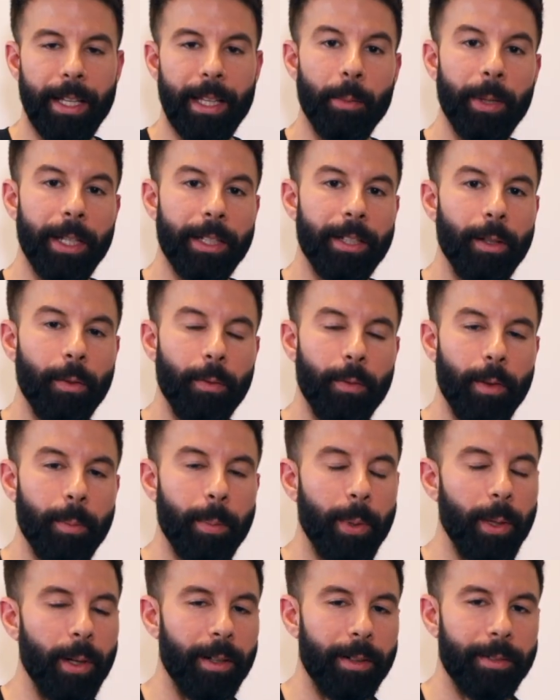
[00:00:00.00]
And then we get to the fun
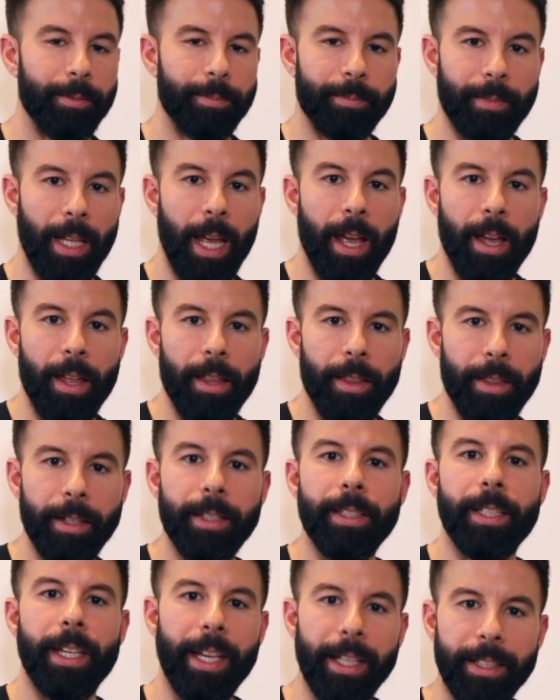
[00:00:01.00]
part, the
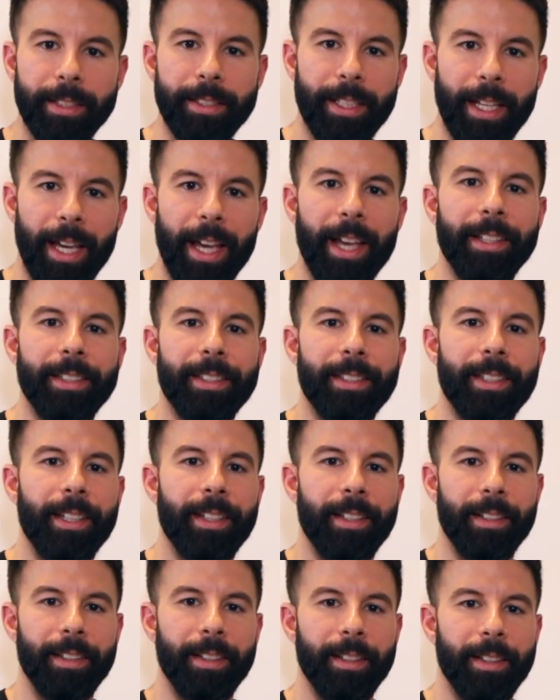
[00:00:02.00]
taste test.
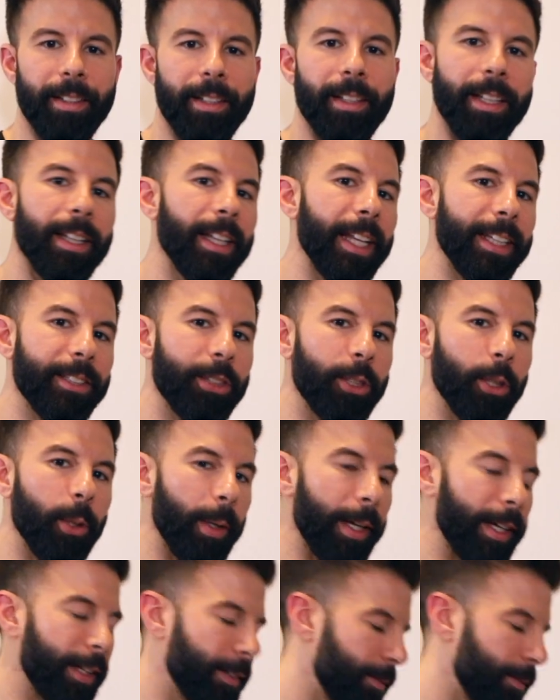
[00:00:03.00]
Let's do it.